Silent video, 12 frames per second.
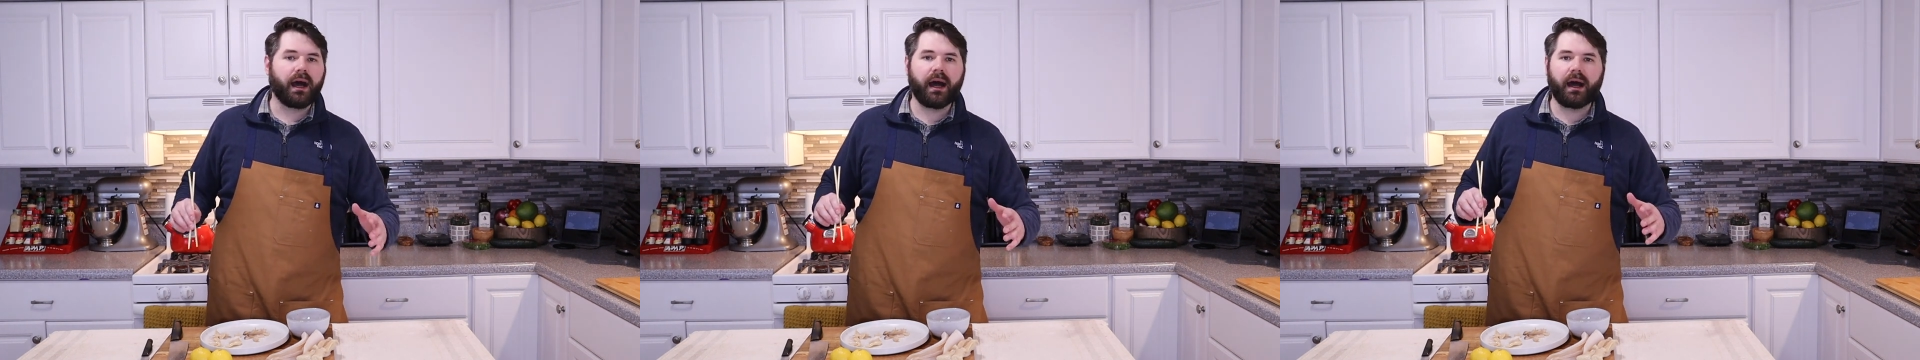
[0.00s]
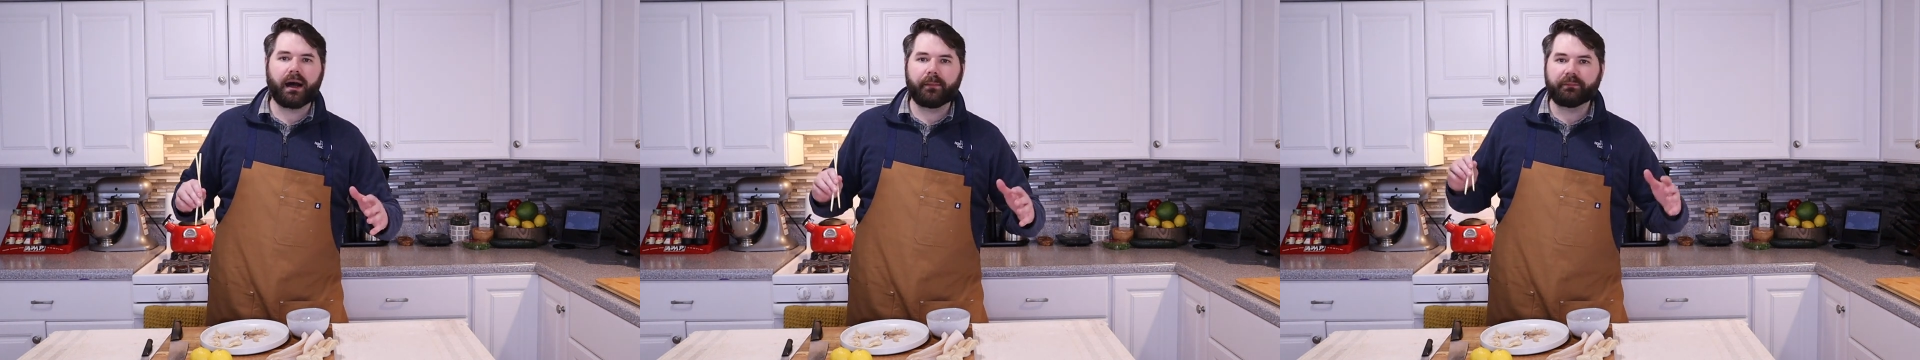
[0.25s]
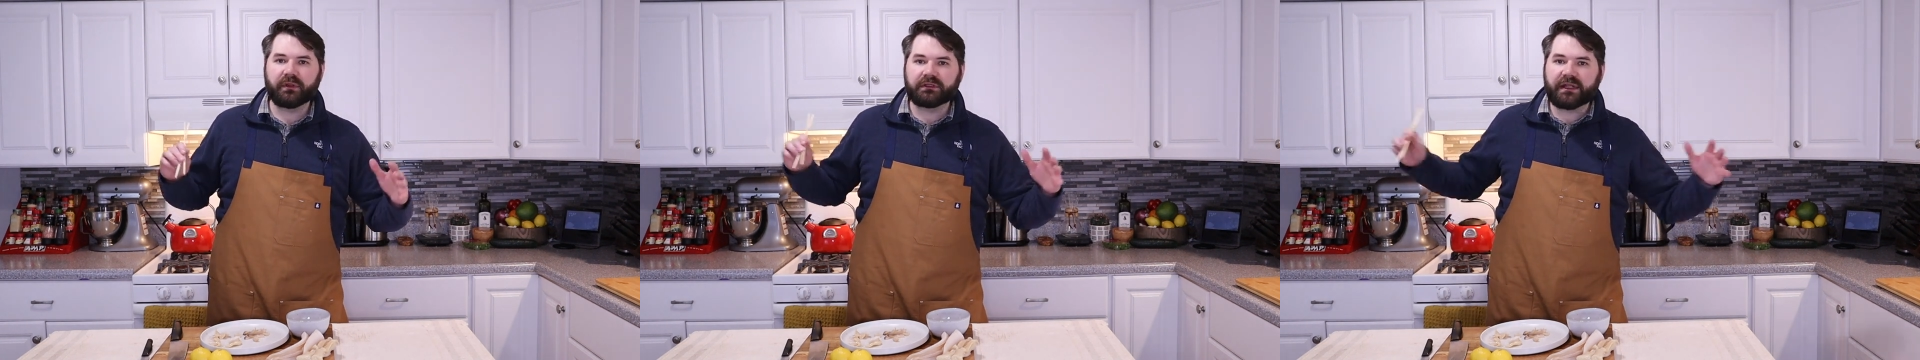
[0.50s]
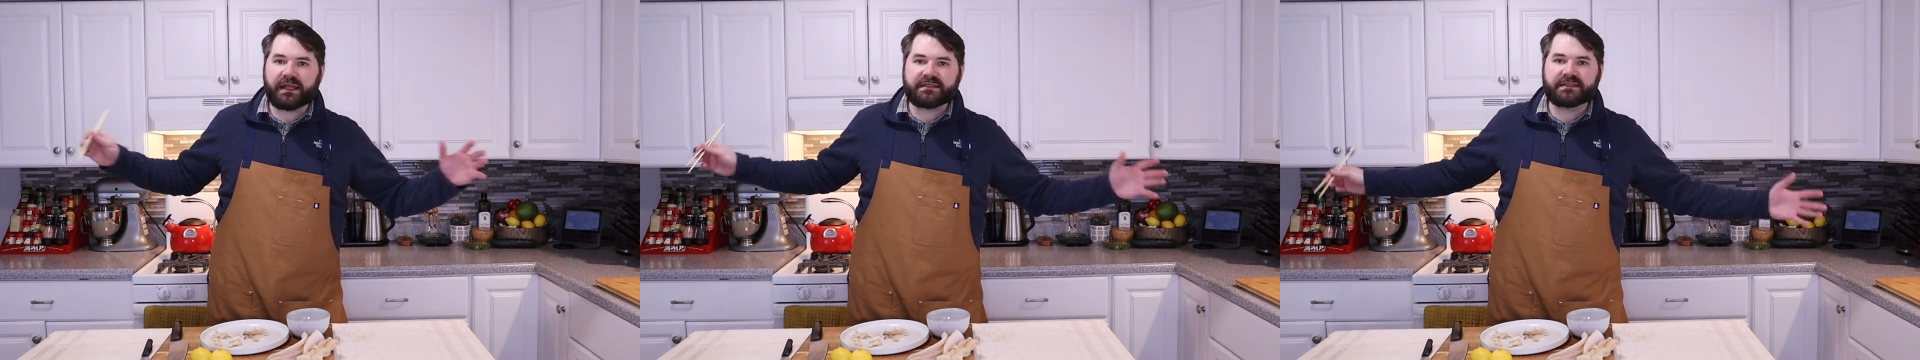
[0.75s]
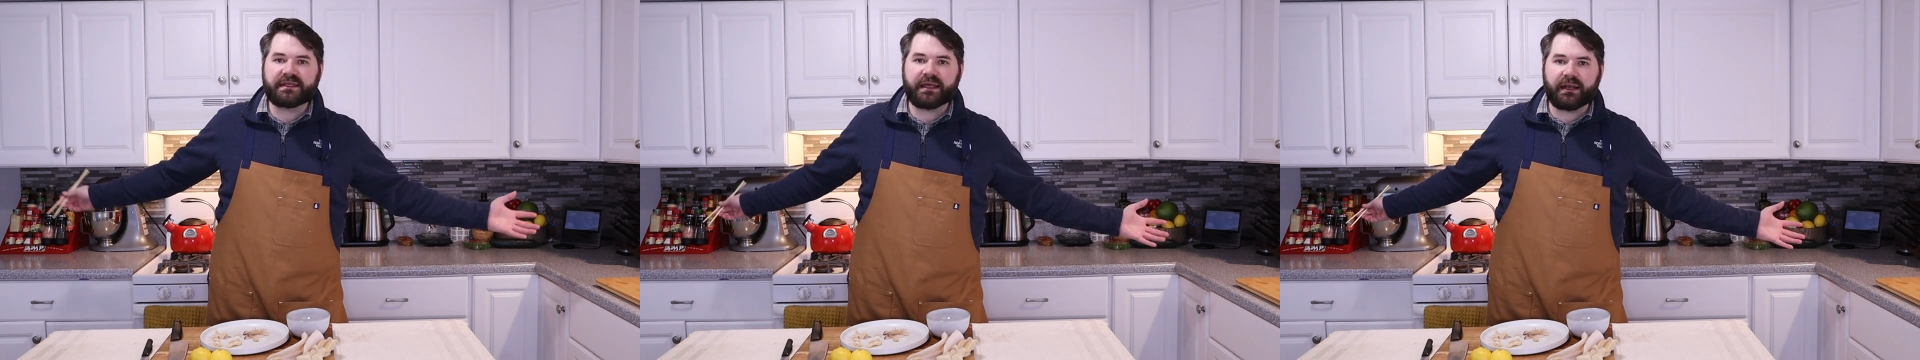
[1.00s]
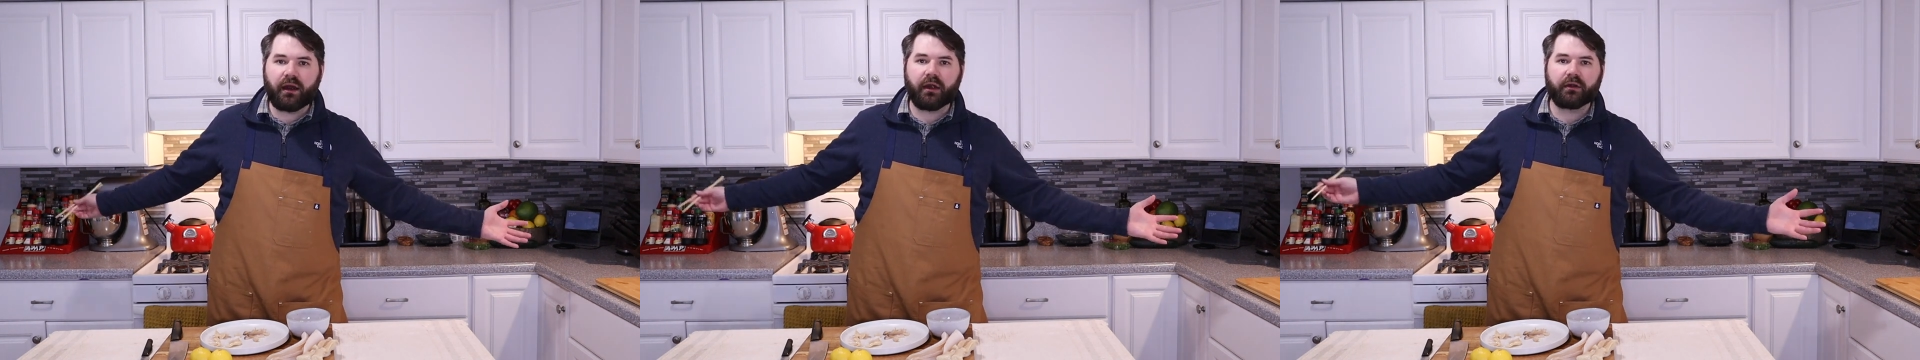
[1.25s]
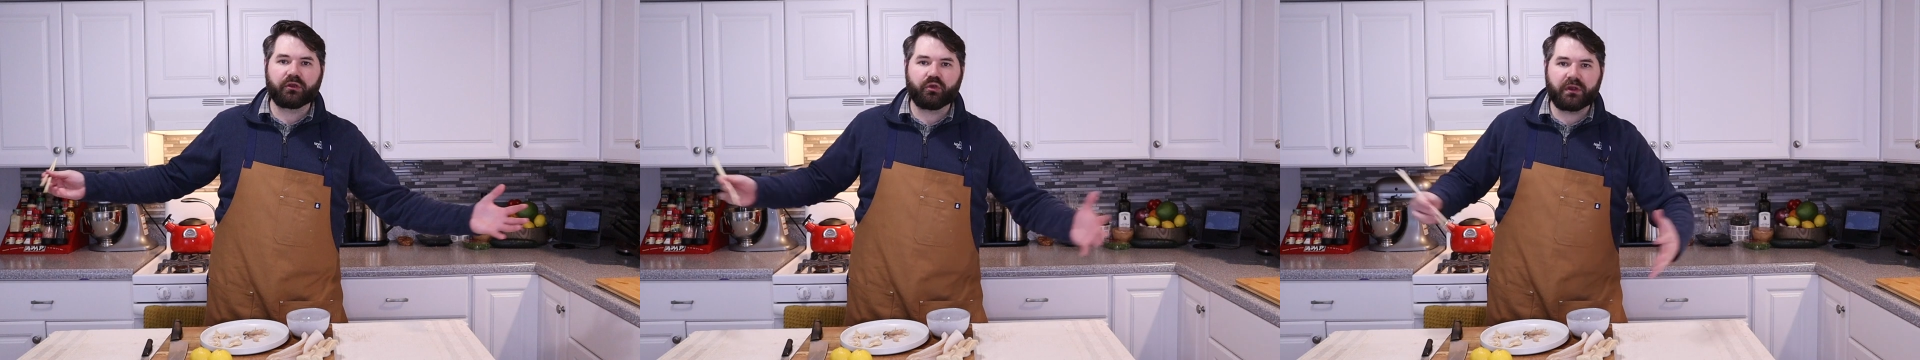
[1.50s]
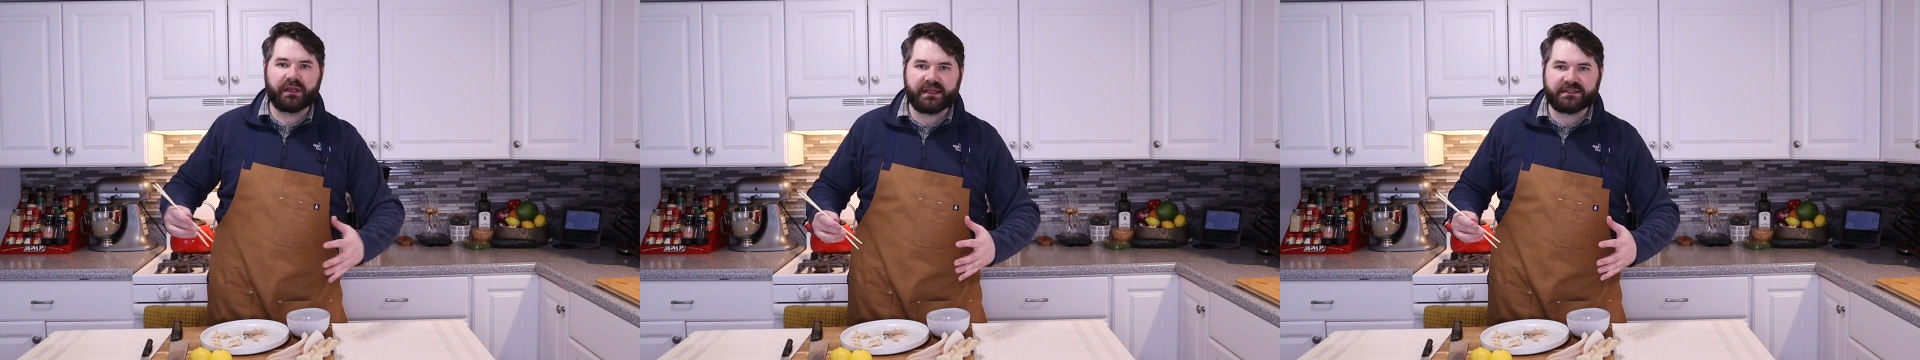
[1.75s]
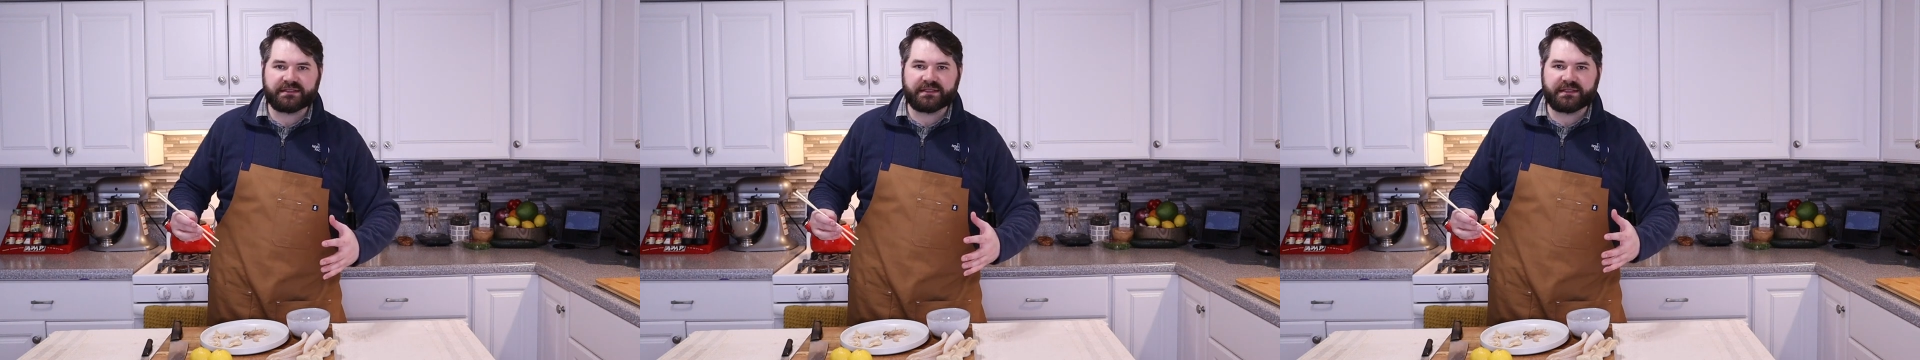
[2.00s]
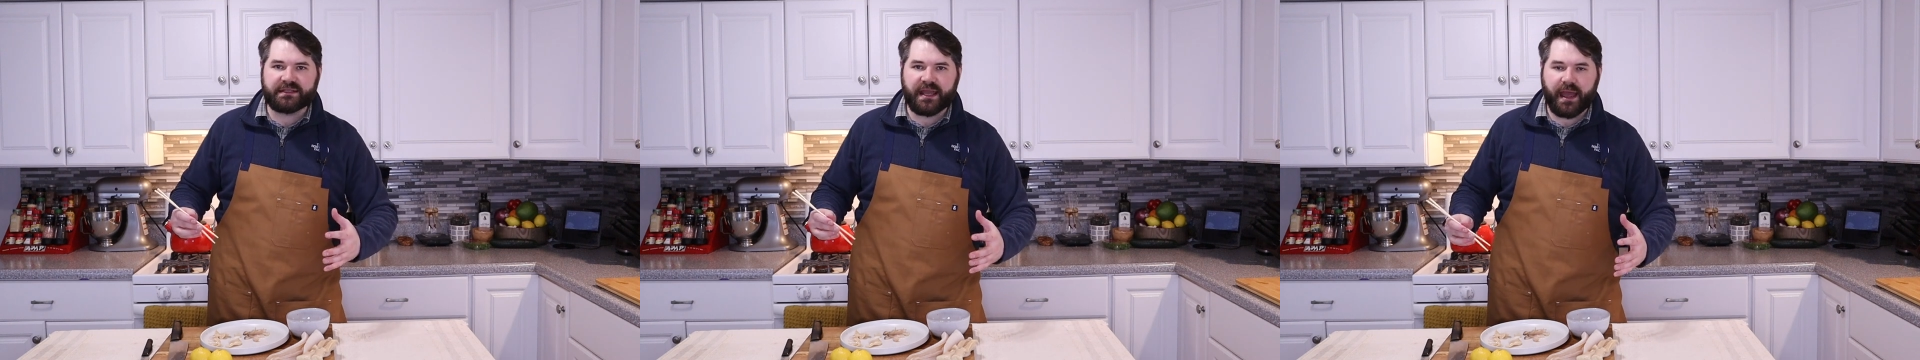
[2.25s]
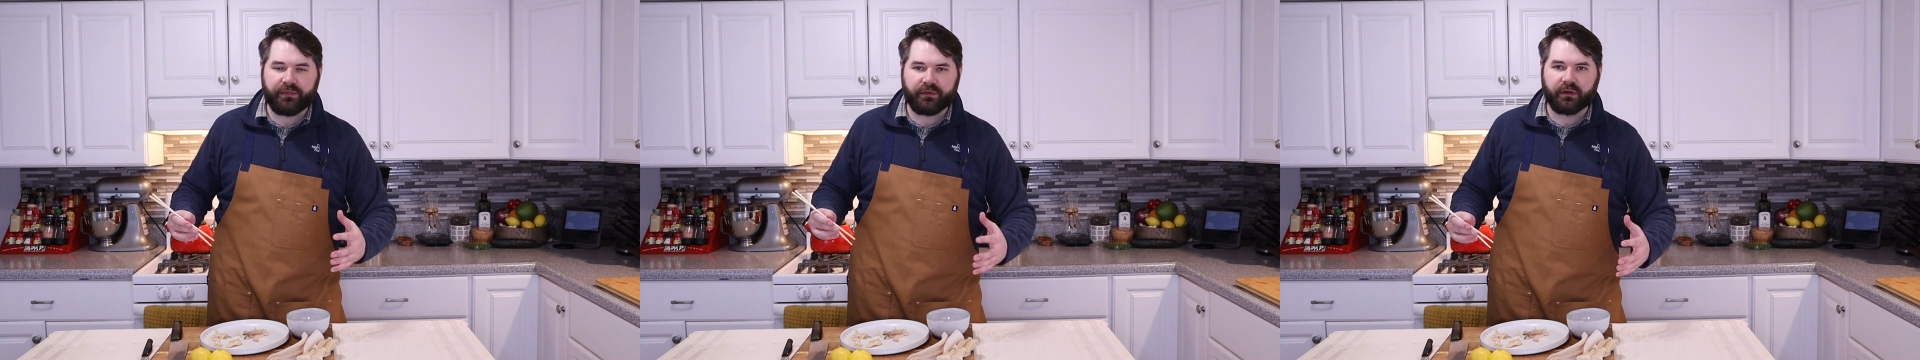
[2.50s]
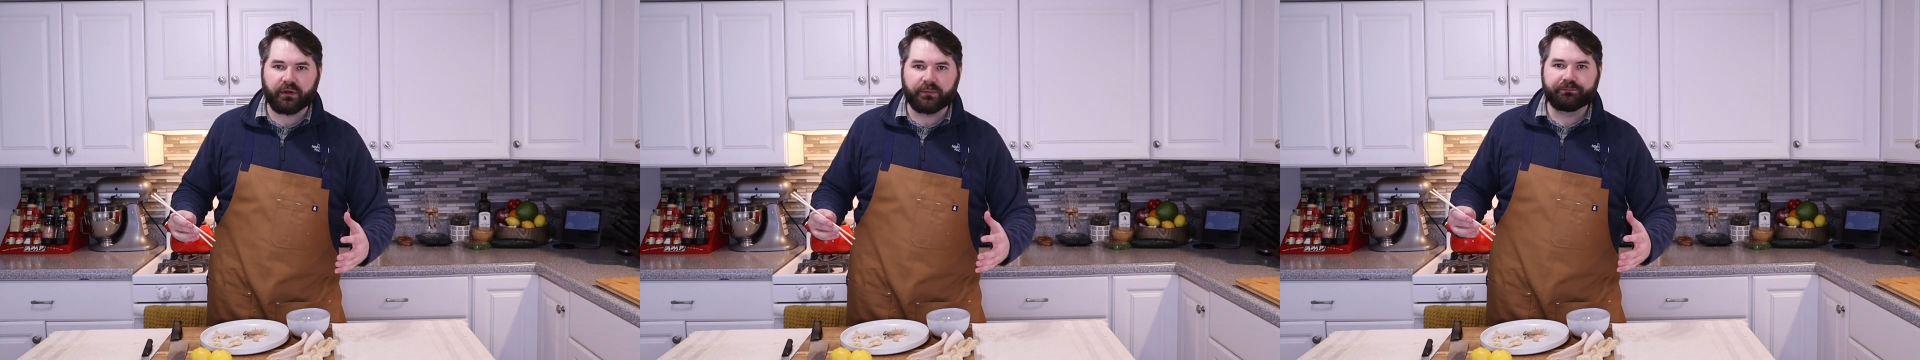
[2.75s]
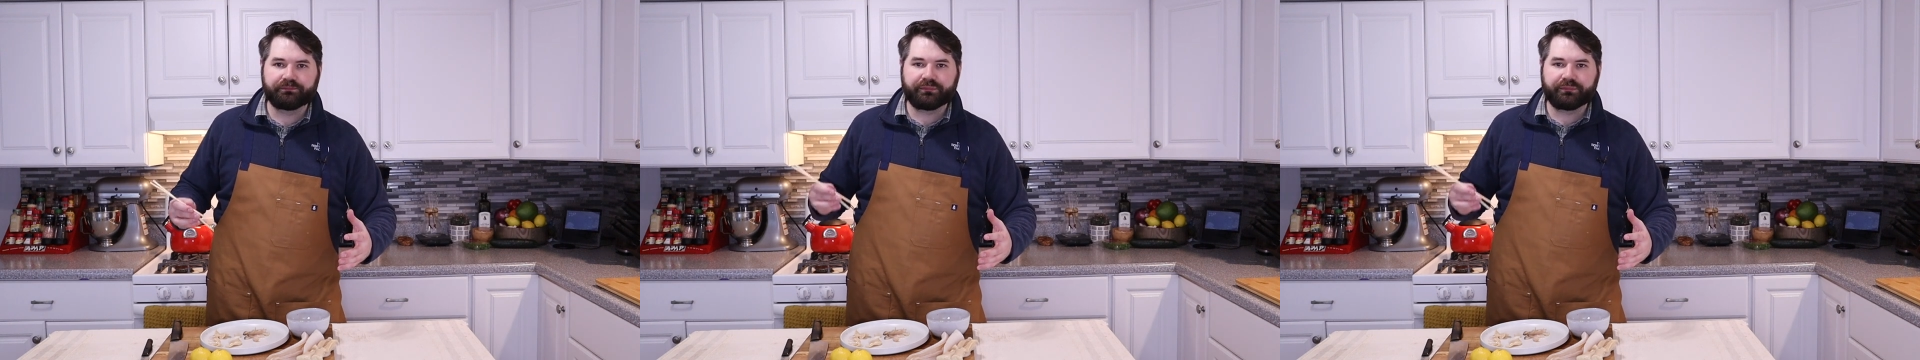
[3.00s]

Um, let's get our ingredients together